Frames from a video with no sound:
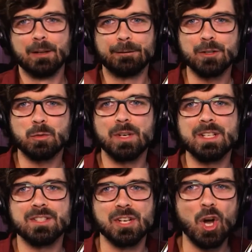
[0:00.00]
First one
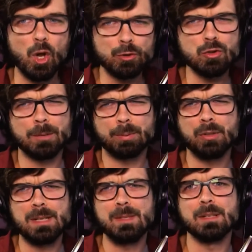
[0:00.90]
is an ultra
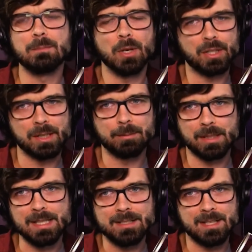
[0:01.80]
premium
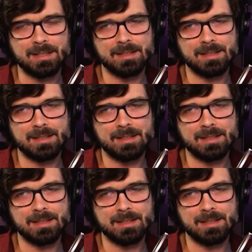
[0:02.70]
marketplace.